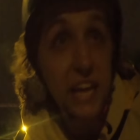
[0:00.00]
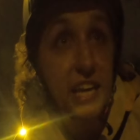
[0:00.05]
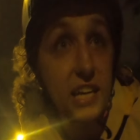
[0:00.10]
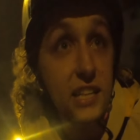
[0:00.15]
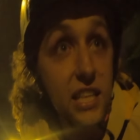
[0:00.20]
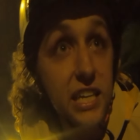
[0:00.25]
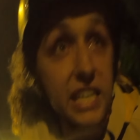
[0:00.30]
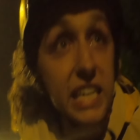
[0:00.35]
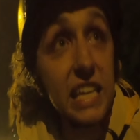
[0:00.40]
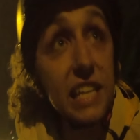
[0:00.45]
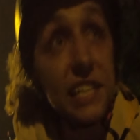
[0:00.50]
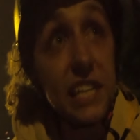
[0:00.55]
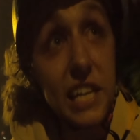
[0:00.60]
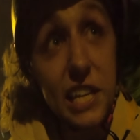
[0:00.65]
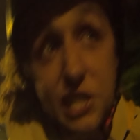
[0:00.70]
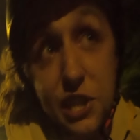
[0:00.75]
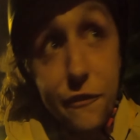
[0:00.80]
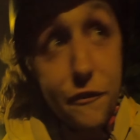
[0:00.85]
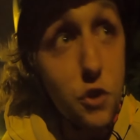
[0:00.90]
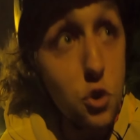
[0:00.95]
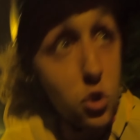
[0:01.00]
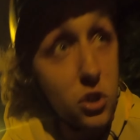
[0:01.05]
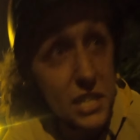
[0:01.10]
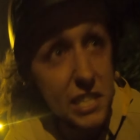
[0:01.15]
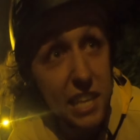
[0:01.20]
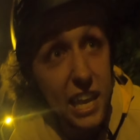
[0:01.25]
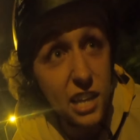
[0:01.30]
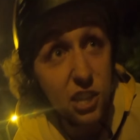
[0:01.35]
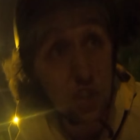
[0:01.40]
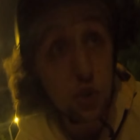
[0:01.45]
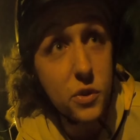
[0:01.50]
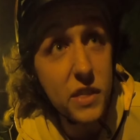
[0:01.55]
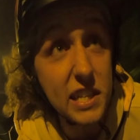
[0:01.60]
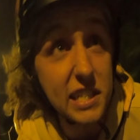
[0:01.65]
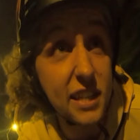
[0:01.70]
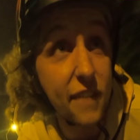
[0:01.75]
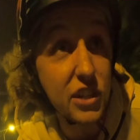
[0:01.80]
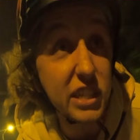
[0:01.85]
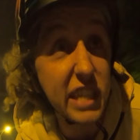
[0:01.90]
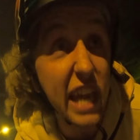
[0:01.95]
make it look easy. It's a for you to say I do
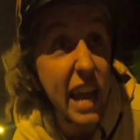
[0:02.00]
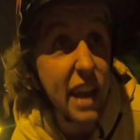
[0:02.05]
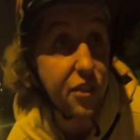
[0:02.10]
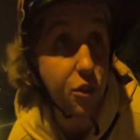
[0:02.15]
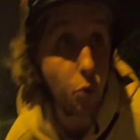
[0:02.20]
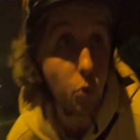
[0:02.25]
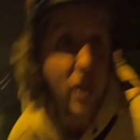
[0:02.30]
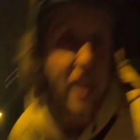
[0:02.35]
this every day of the